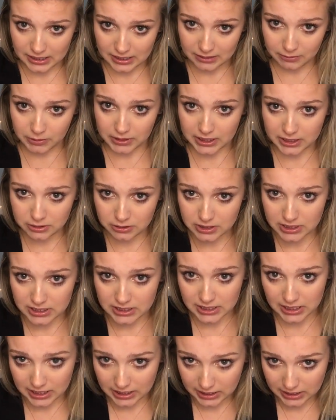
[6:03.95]
when I do
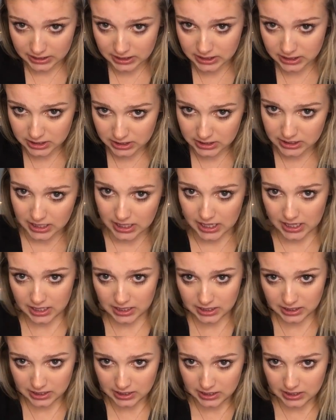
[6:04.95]
this, I like to just take
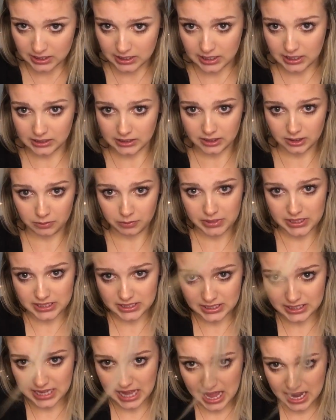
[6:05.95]
a little
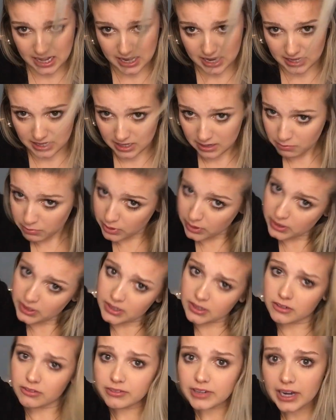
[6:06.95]
piece again and then put it
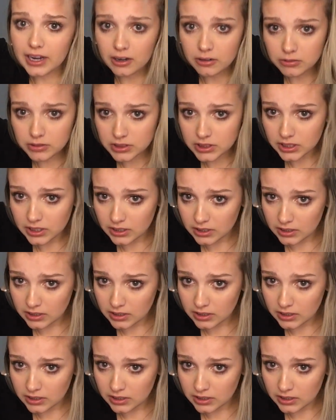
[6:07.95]
around